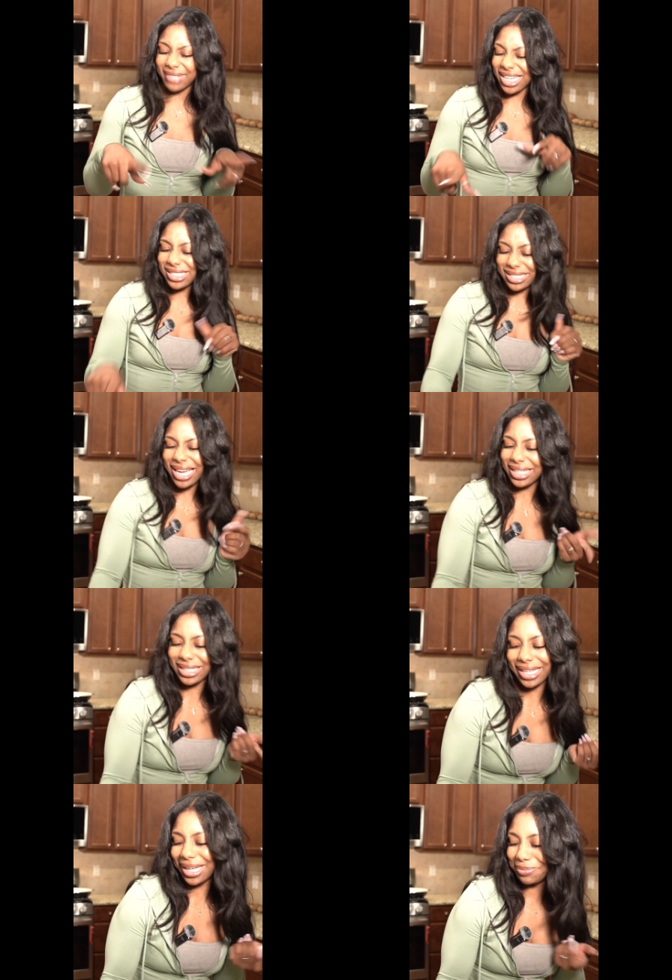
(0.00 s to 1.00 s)
I
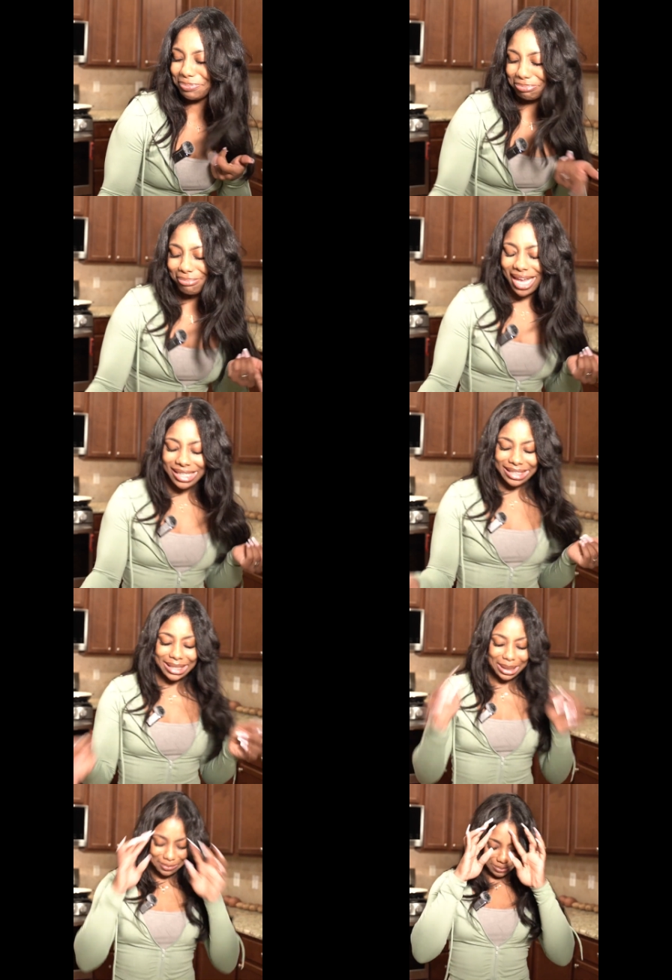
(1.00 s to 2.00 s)
did that.
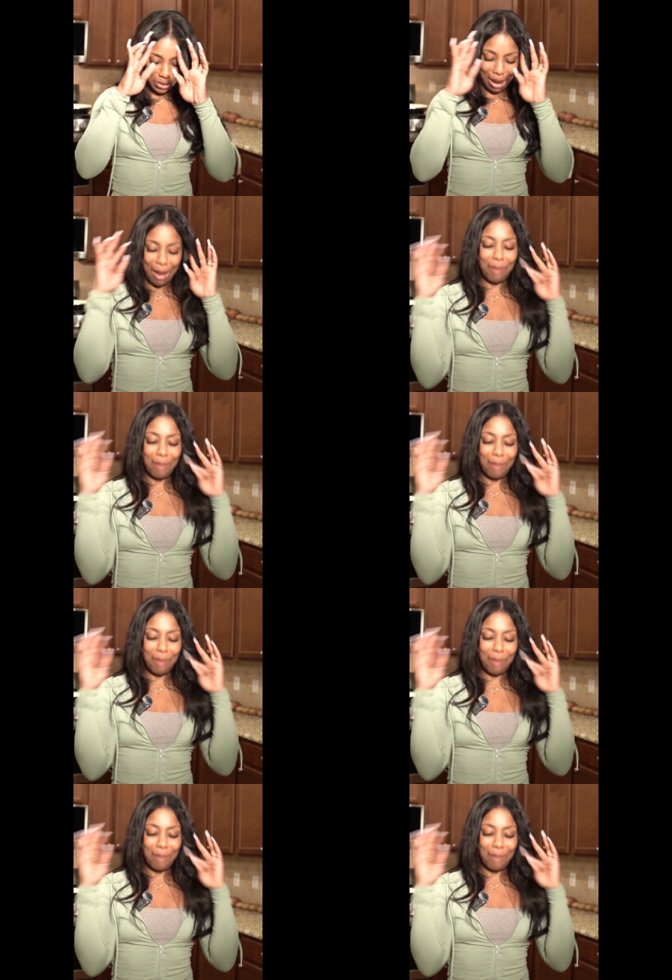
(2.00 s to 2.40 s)
Okay, I'm